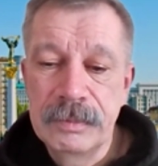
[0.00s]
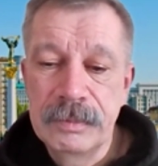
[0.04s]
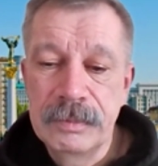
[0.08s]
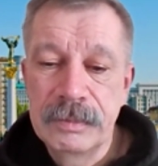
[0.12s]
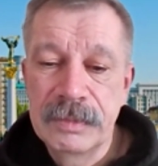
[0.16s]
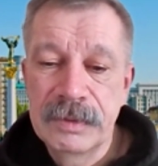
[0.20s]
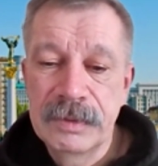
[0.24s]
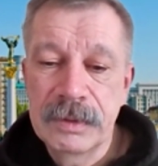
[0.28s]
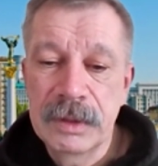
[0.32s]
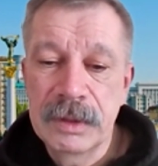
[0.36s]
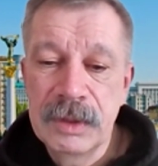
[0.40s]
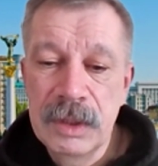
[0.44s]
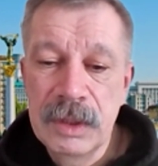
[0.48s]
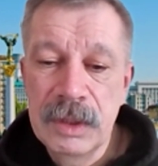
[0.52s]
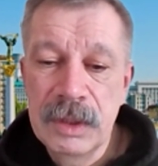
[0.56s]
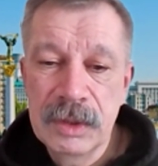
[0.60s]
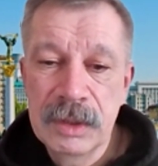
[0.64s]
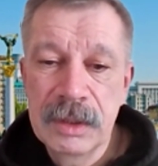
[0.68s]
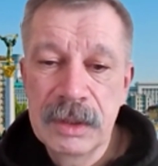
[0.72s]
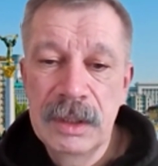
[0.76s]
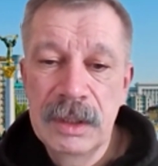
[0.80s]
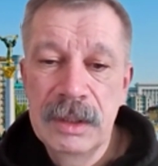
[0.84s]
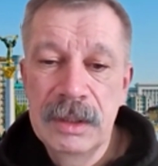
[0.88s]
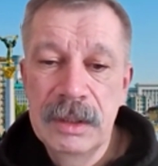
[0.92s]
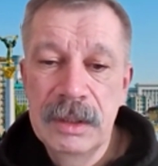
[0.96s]

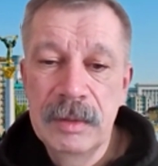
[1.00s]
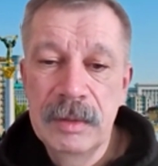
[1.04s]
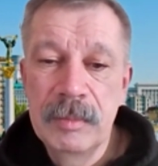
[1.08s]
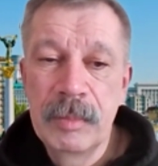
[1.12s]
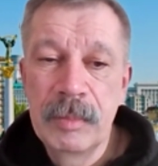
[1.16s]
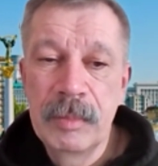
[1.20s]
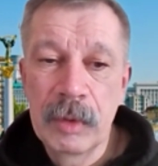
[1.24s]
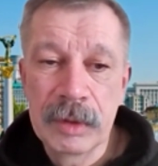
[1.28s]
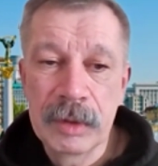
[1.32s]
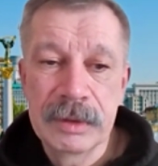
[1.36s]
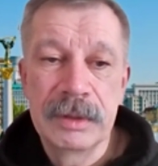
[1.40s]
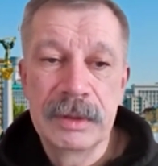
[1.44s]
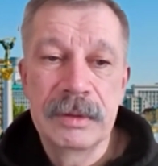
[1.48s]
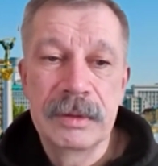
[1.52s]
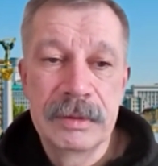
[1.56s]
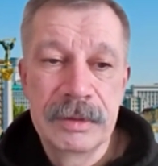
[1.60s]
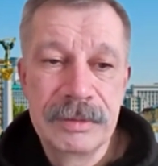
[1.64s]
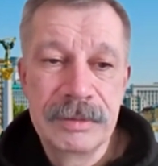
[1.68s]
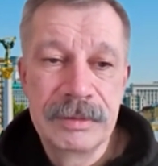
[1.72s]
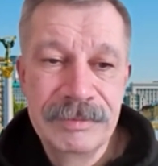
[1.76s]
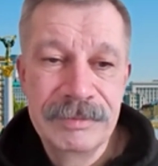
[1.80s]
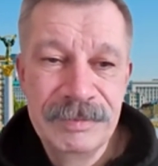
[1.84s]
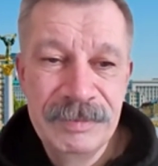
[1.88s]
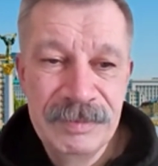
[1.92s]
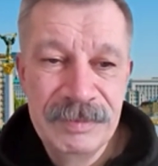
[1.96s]
strategically important
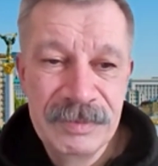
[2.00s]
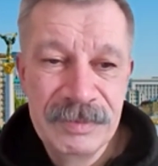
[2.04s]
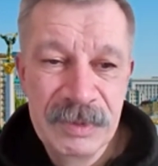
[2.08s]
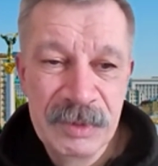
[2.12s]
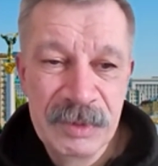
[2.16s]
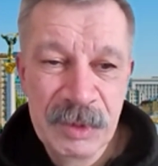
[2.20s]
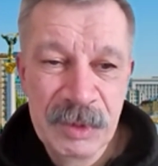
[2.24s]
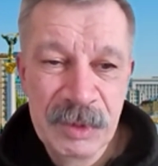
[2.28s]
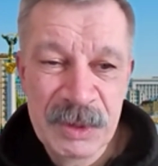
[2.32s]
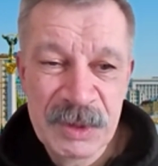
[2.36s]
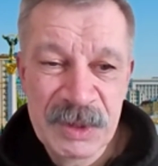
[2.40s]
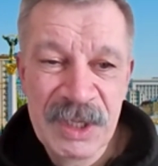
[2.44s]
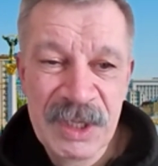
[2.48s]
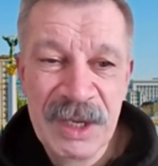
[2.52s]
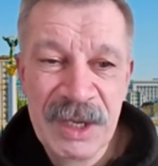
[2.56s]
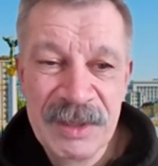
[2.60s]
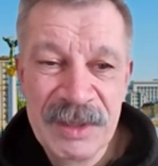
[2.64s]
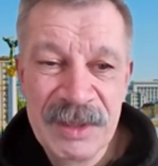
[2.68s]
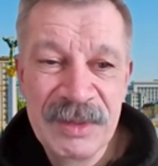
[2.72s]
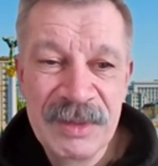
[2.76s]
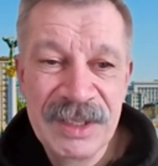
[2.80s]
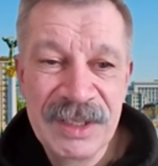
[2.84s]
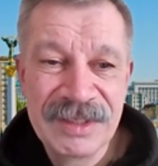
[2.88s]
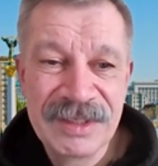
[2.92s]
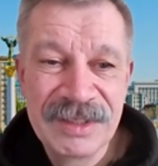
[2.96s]
to
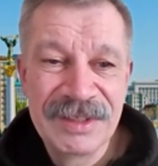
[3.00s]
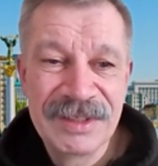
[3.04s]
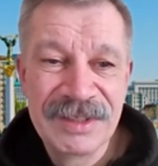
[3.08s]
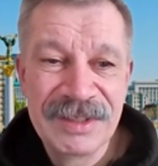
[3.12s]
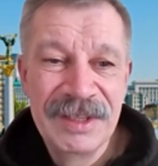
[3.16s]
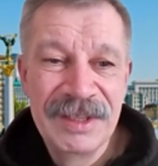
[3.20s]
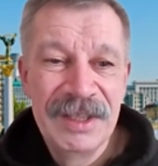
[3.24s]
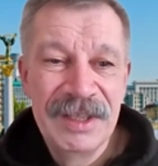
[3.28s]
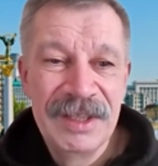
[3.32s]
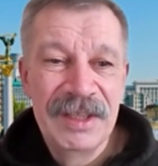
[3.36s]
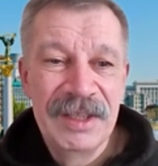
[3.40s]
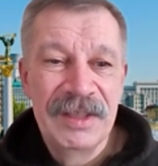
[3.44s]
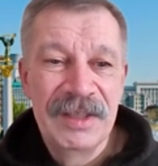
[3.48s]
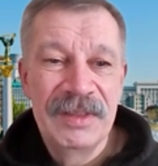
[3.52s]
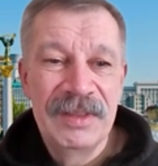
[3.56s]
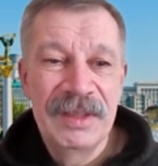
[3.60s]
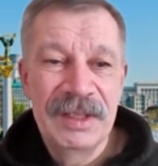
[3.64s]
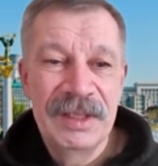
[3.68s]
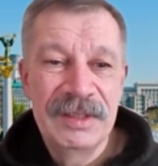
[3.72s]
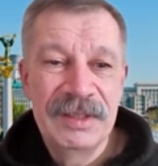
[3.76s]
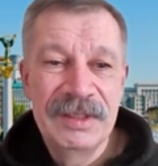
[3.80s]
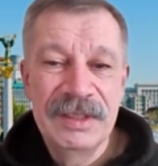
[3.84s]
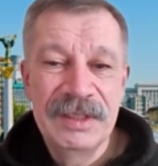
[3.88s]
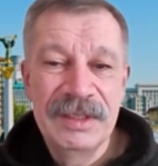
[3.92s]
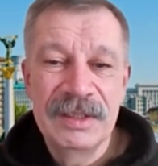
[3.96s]
sign
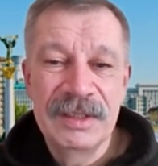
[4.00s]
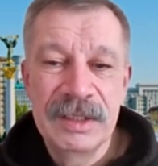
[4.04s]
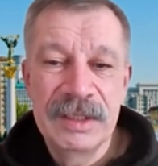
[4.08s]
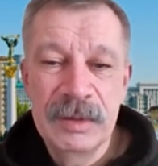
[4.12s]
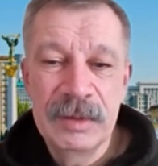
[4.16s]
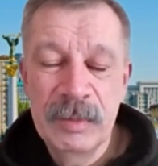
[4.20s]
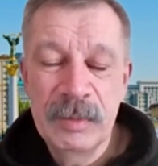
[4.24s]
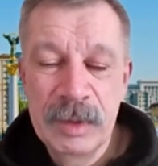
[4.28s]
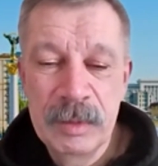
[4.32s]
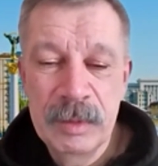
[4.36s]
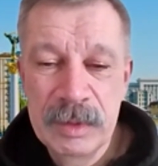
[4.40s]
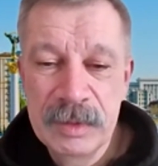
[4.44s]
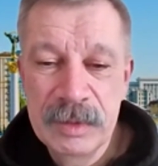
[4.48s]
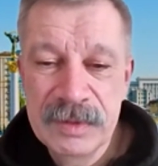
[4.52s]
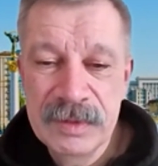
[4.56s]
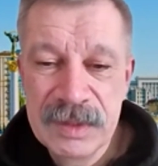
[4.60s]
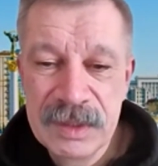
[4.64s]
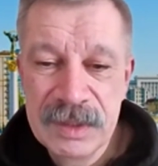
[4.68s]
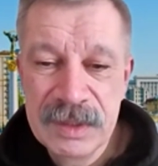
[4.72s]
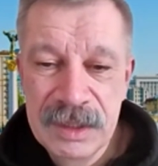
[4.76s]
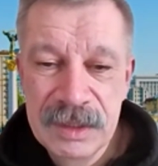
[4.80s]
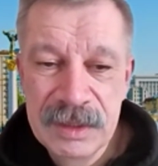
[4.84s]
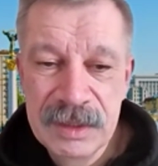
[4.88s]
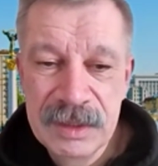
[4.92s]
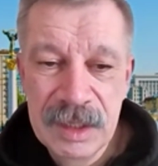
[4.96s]
that deal. And we will
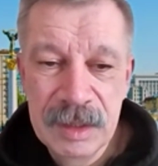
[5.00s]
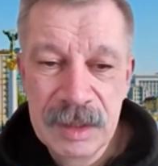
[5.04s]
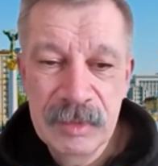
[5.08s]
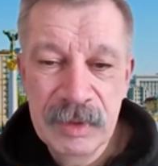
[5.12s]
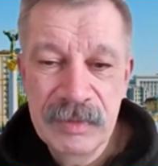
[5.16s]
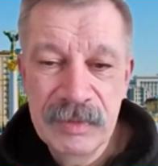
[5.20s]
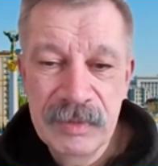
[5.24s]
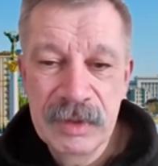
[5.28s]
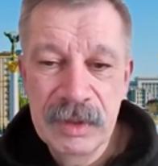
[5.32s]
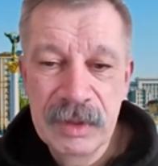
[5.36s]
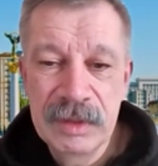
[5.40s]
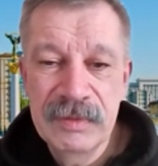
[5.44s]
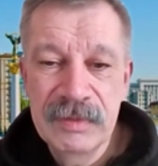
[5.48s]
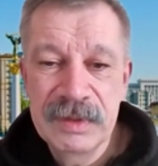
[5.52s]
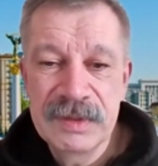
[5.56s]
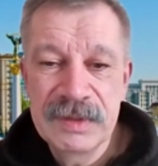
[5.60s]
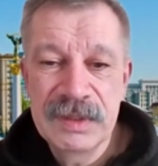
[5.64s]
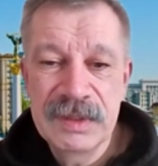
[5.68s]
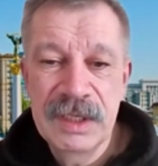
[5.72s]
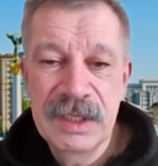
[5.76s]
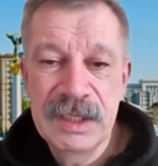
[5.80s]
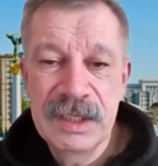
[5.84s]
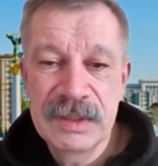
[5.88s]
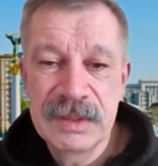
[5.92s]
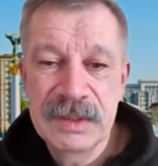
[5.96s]
see a number of
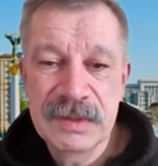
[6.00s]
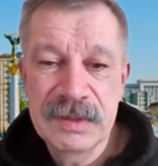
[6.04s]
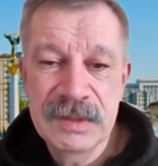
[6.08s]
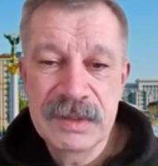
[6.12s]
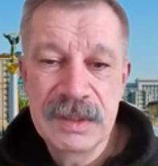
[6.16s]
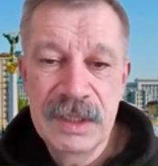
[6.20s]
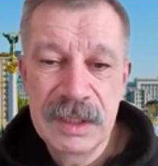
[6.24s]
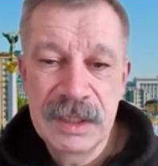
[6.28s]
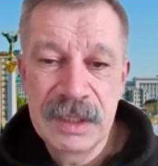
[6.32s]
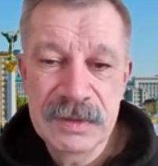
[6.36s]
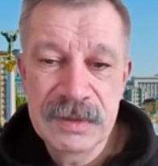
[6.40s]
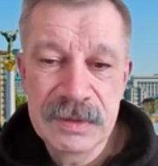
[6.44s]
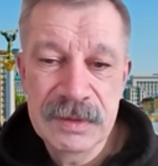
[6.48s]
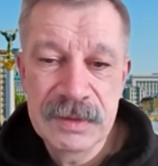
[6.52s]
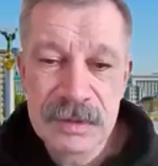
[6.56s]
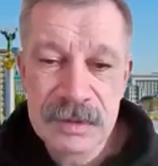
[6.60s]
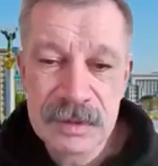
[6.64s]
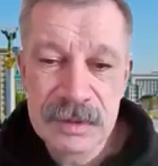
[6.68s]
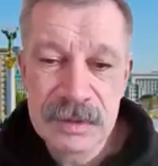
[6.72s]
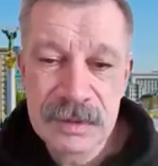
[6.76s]
conversations next